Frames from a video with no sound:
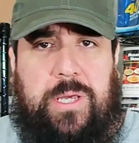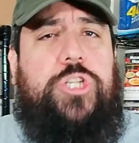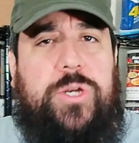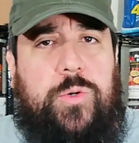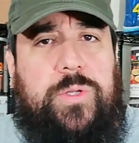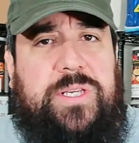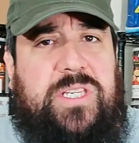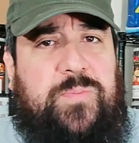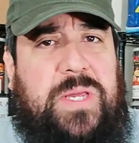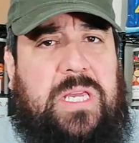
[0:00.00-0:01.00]
Generally
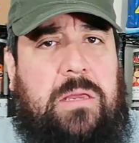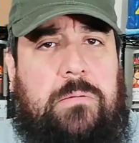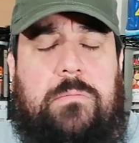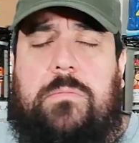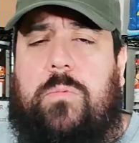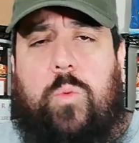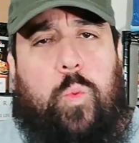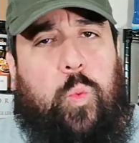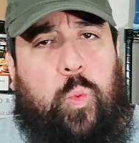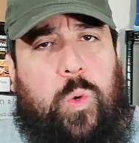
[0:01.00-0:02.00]
speaking,
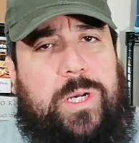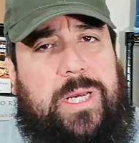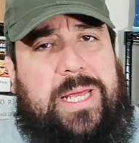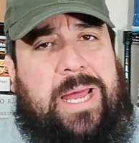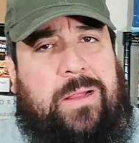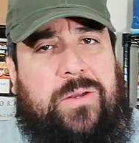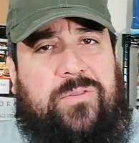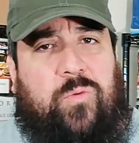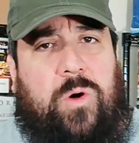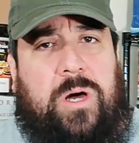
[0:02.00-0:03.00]
1 gallon
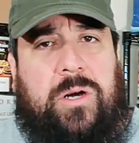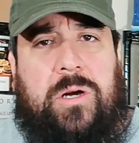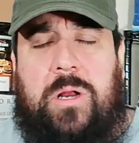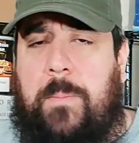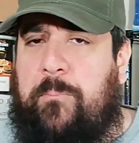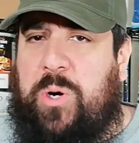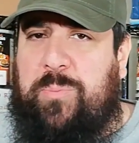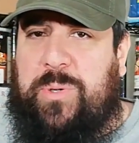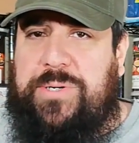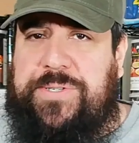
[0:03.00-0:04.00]
of water per
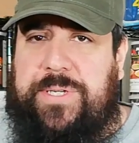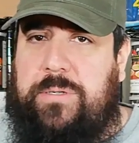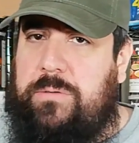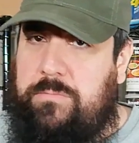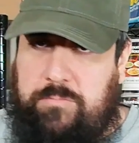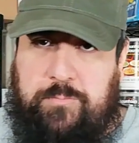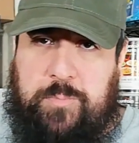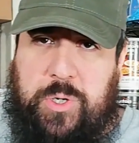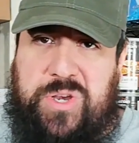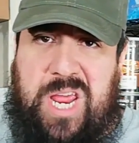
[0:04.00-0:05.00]
person
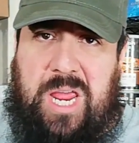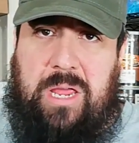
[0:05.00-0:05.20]
per day.